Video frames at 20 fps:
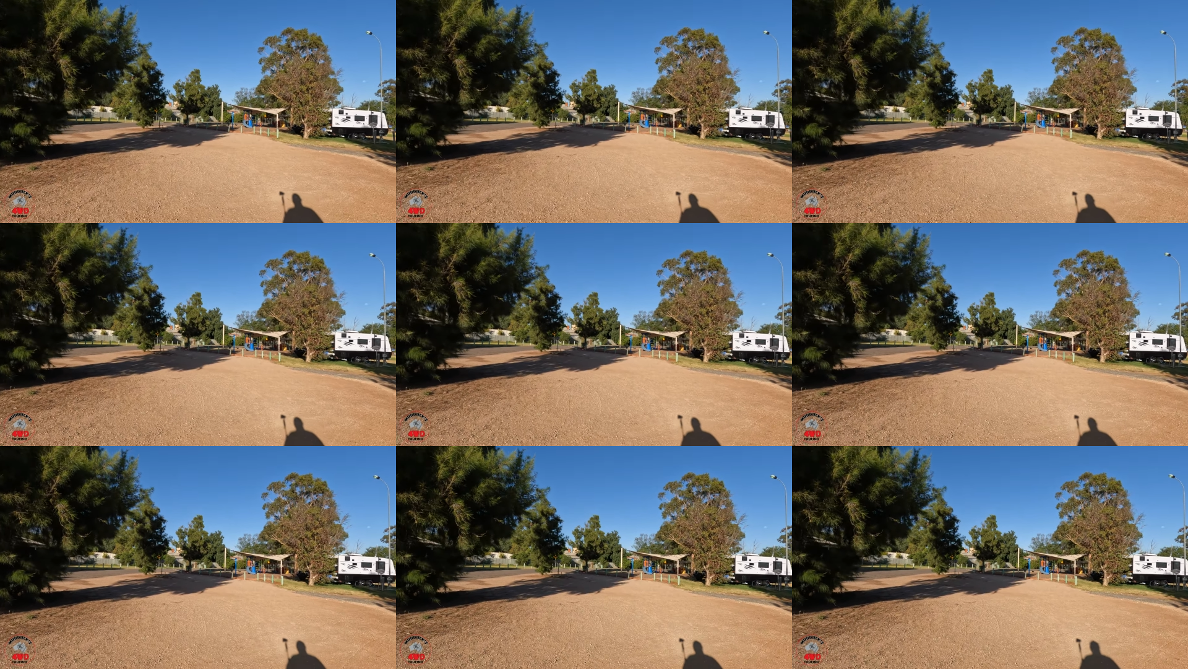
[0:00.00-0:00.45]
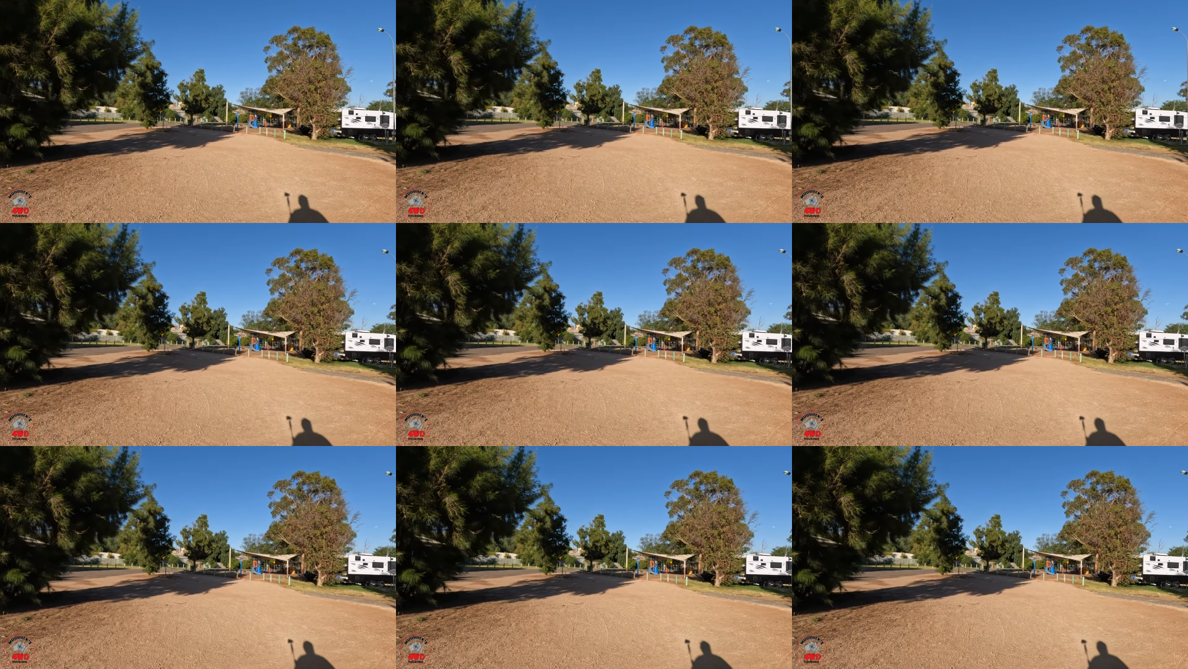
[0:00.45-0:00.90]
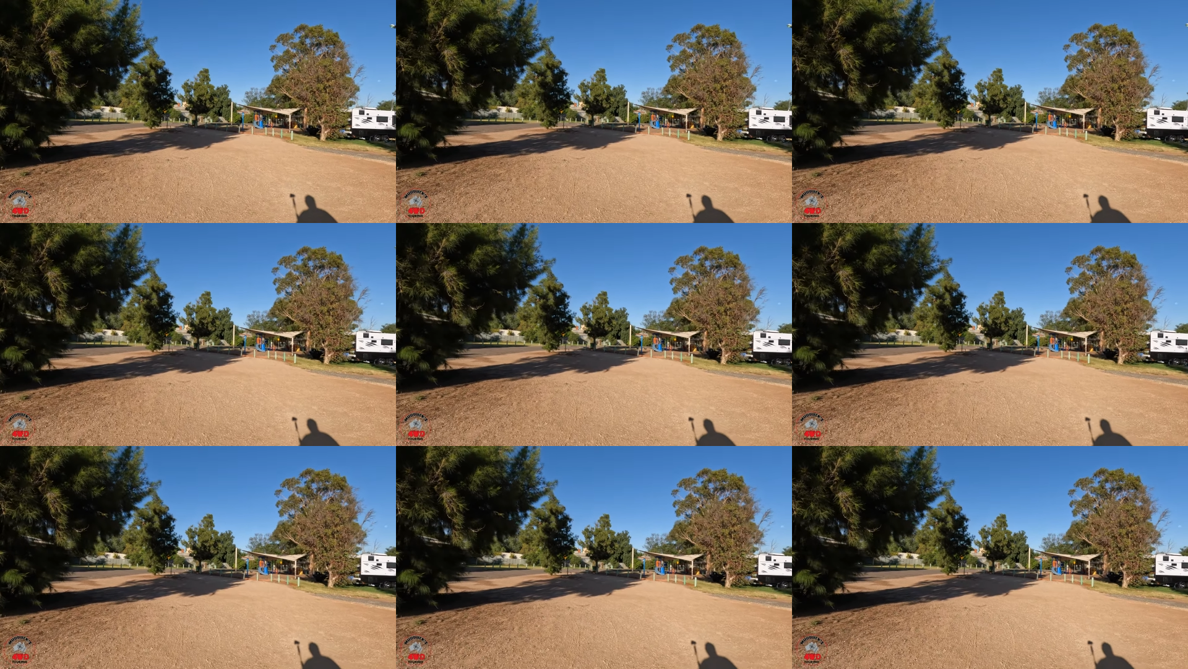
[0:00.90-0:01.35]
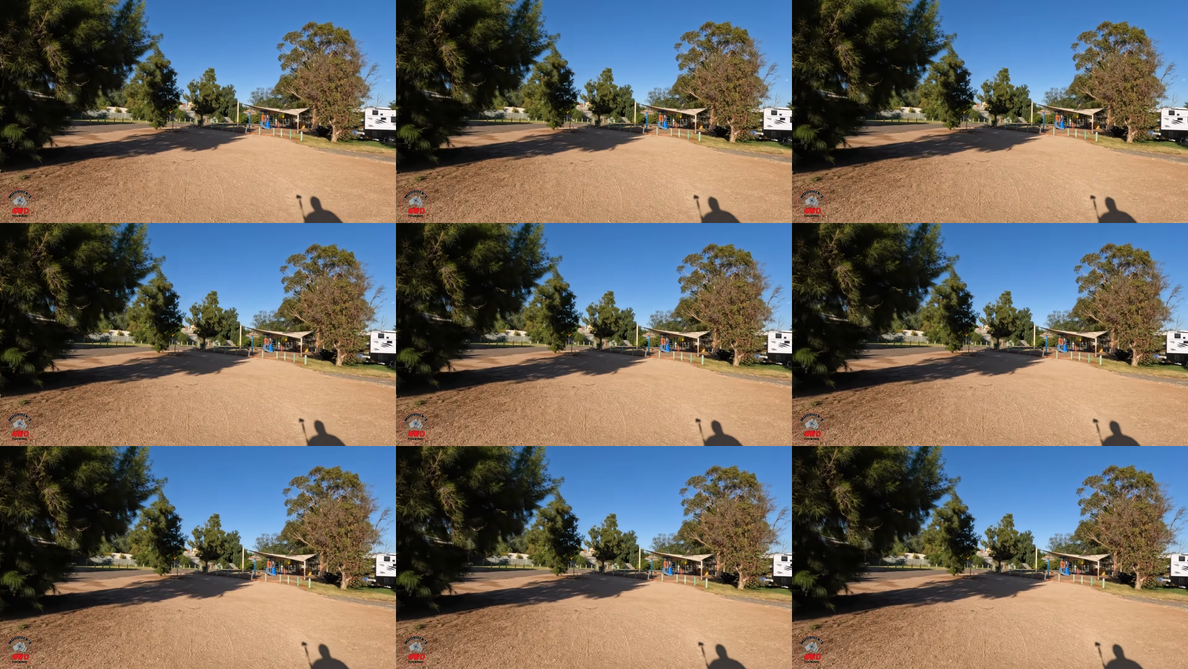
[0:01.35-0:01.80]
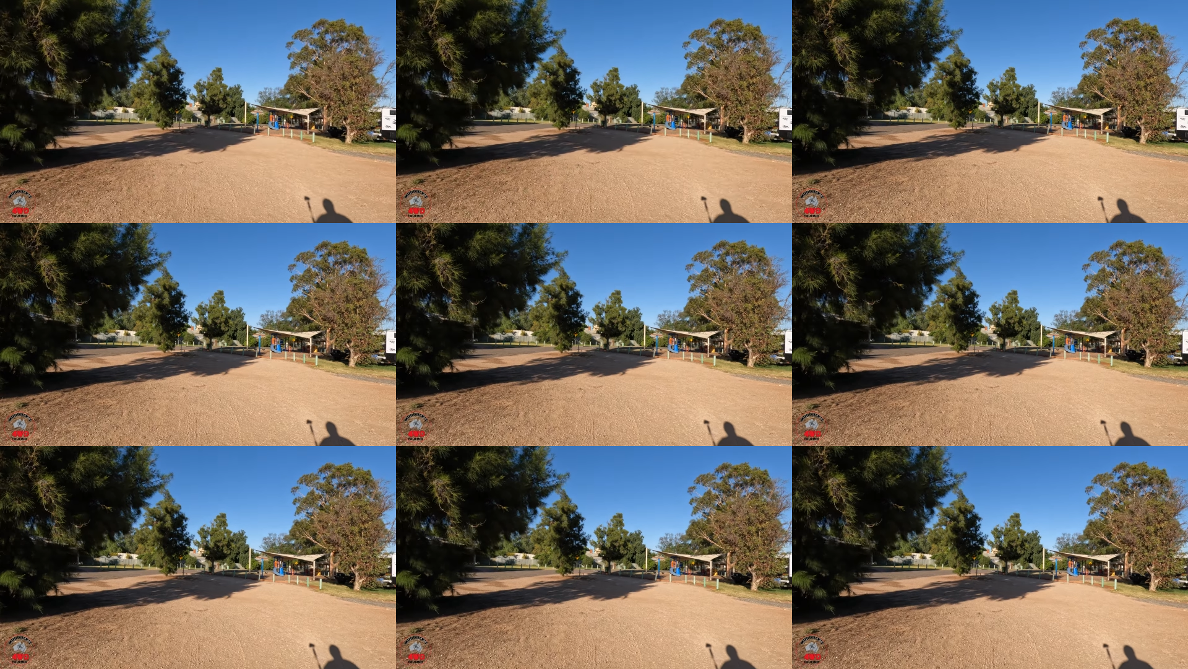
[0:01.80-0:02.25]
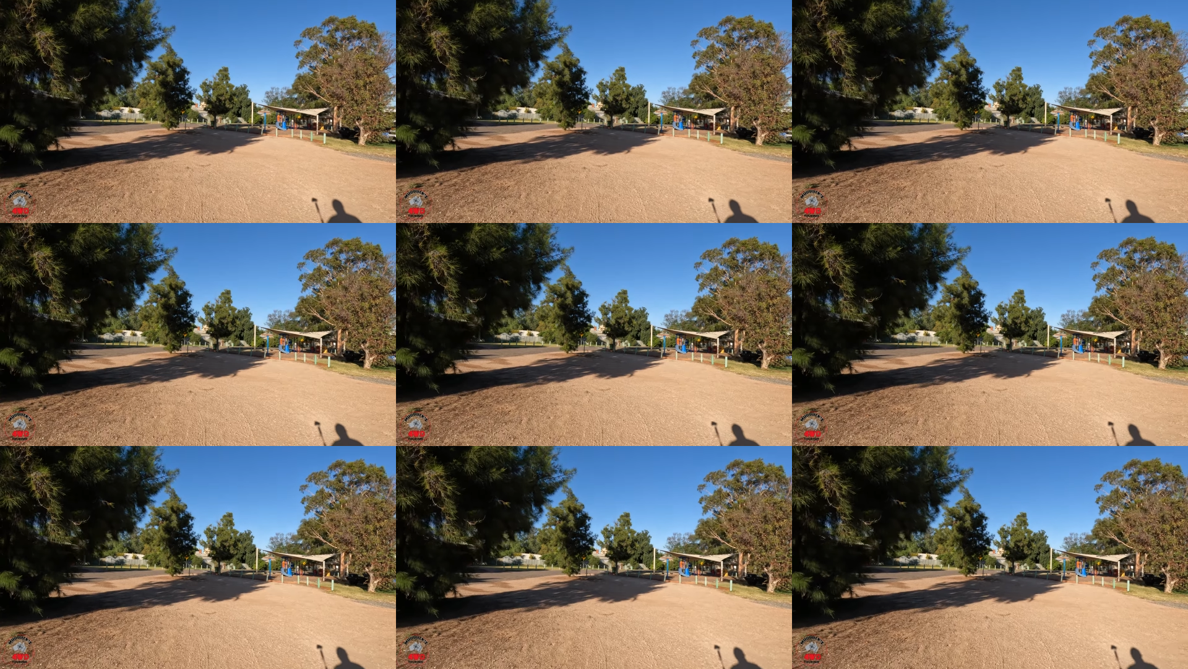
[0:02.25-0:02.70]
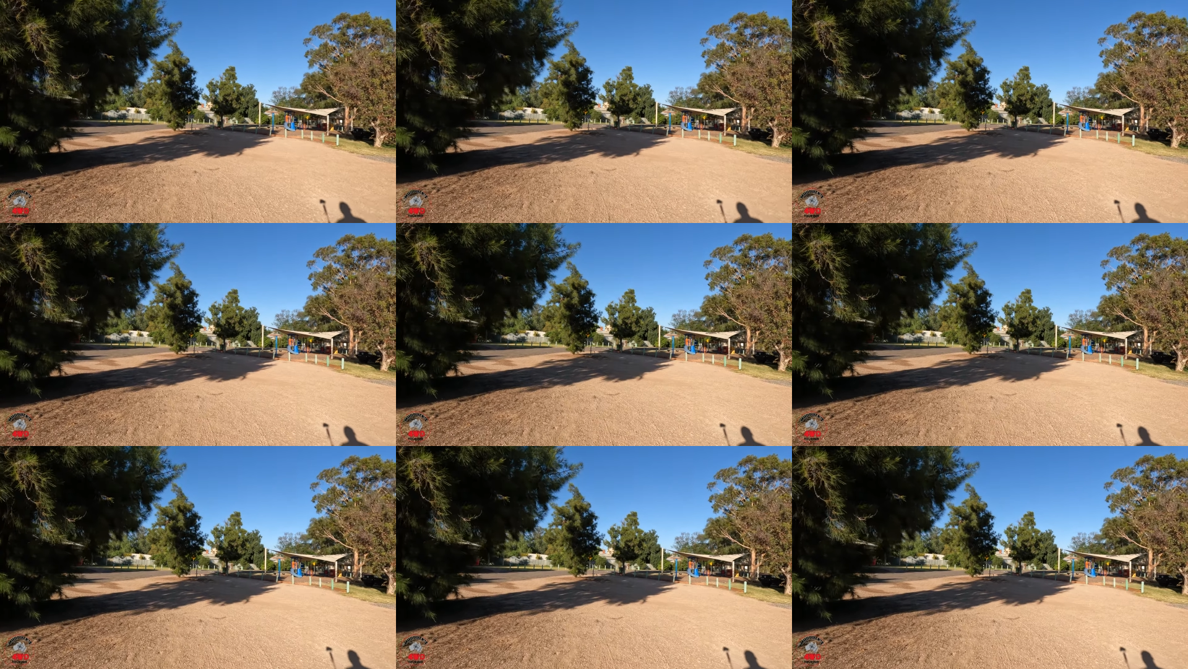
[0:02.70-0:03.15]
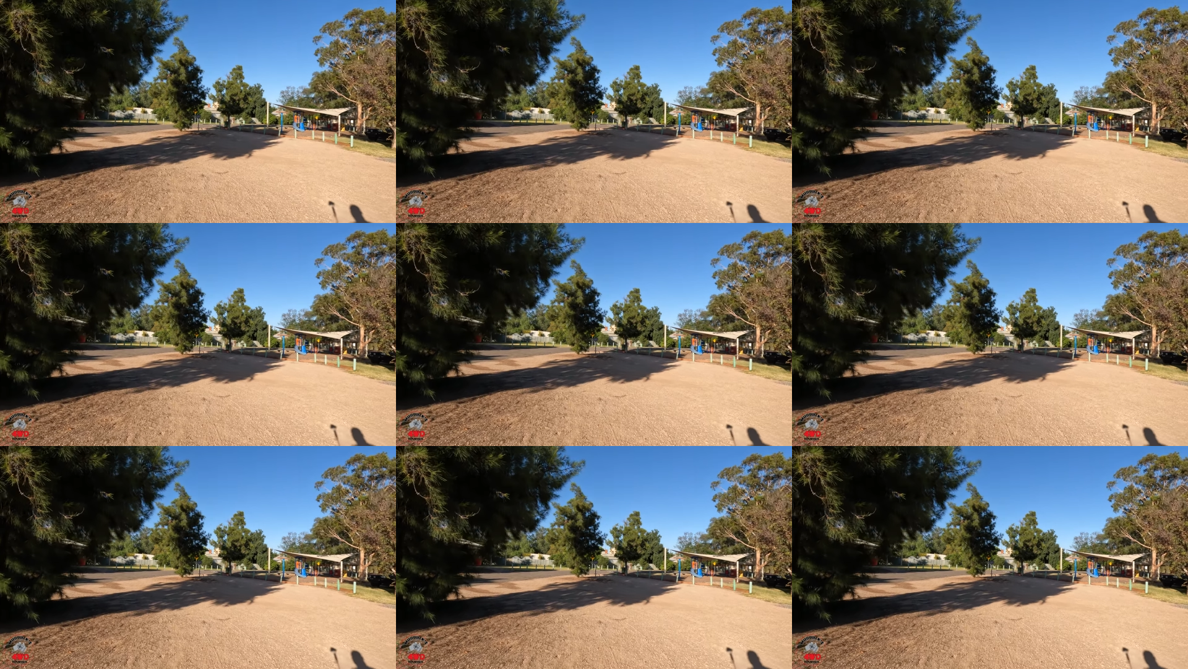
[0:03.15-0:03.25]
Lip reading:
[unreadable: no face in view]